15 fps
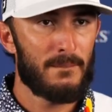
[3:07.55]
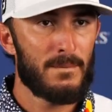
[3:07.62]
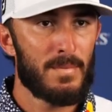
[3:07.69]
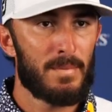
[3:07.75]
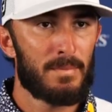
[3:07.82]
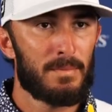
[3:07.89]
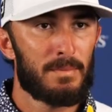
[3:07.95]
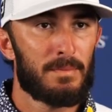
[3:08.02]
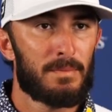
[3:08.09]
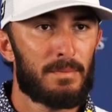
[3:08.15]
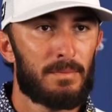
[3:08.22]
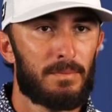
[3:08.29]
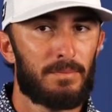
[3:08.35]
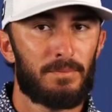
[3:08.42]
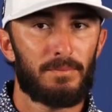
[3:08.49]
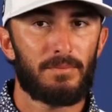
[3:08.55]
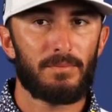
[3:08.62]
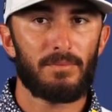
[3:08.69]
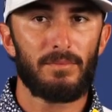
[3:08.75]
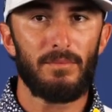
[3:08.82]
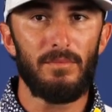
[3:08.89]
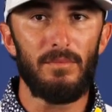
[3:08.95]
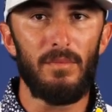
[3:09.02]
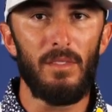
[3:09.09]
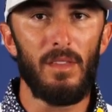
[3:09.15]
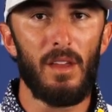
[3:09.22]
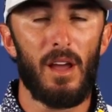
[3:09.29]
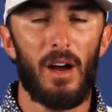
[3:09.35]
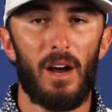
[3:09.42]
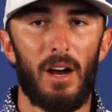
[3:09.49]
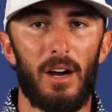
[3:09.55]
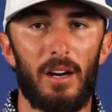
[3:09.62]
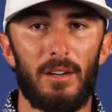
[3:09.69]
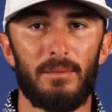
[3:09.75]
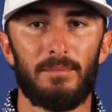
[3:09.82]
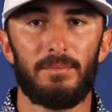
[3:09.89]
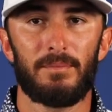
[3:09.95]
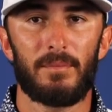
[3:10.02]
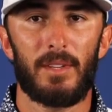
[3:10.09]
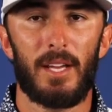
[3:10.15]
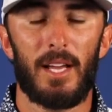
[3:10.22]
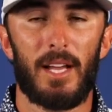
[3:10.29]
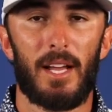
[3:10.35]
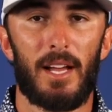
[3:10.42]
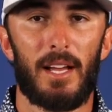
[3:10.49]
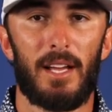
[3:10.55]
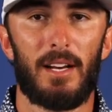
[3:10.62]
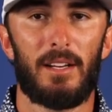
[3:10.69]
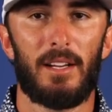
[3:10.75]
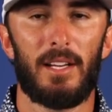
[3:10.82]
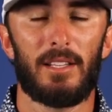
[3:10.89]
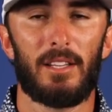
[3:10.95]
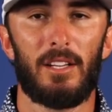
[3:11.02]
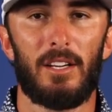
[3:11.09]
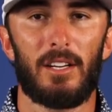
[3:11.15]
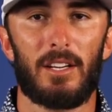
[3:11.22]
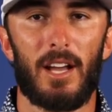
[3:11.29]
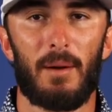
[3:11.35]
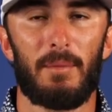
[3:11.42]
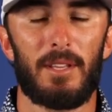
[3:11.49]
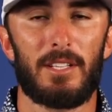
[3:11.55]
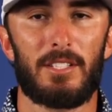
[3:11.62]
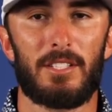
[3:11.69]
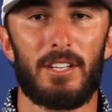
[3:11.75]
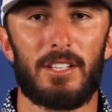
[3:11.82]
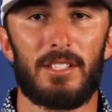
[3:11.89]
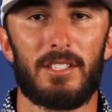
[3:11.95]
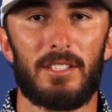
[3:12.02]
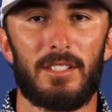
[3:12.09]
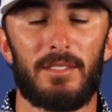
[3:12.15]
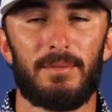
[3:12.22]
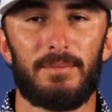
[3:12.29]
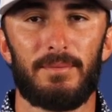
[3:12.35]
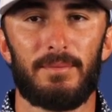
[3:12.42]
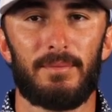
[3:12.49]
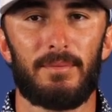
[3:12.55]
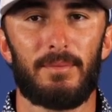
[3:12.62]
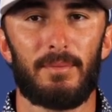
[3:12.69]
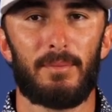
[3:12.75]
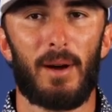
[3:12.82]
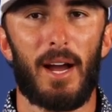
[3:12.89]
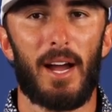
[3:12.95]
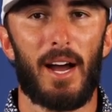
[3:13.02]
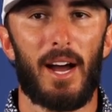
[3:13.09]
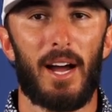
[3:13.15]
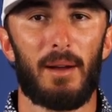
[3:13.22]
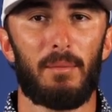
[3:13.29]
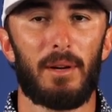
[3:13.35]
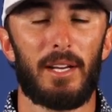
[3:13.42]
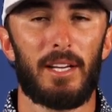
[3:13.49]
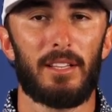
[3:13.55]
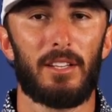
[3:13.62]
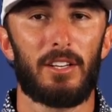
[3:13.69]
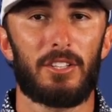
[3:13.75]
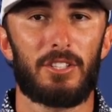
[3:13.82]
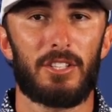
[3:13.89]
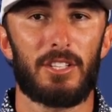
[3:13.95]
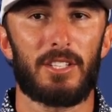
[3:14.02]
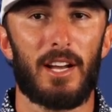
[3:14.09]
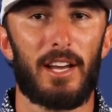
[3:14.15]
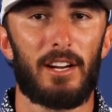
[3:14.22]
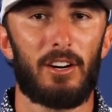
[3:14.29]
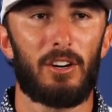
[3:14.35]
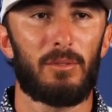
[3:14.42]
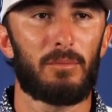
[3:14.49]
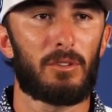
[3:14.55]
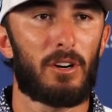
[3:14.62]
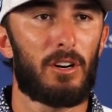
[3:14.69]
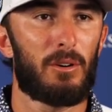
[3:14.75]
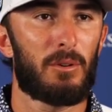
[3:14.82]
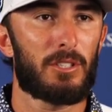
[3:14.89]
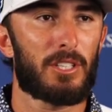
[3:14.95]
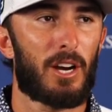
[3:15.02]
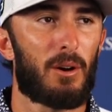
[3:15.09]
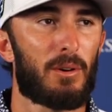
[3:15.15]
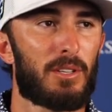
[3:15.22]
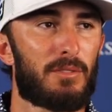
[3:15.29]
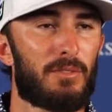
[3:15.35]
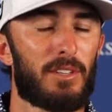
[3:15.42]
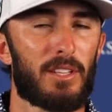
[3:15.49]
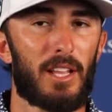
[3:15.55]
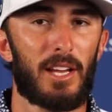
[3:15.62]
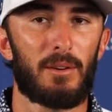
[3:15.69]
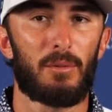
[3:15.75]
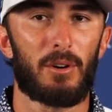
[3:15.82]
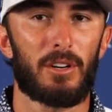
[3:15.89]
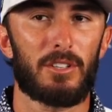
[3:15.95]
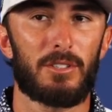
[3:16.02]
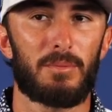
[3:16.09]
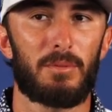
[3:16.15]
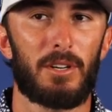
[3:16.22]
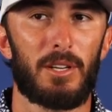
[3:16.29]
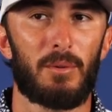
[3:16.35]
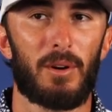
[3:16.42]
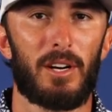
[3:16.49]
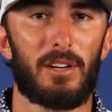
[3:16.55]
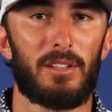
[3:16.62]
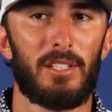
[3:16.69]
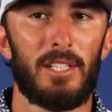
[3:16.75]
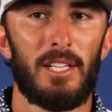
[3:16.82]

short game so good? Um, it, it, it look. I mean, this is just by eye, but it looks just kind of homegrown, which I always feel like works pretty well.